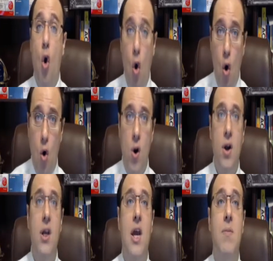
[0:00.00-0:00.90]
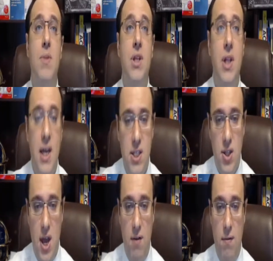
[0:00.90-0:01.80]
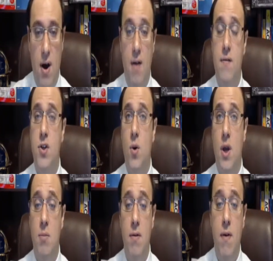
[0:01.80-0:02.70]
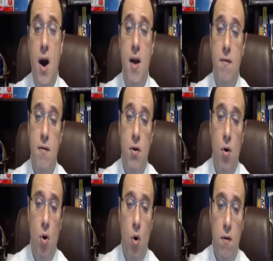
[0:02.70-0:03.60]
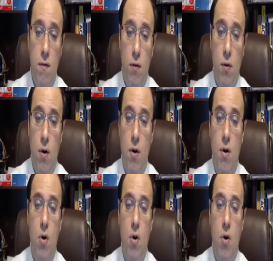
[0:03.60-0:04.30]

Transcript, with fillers: or can be less than 5, so can be 5 or 4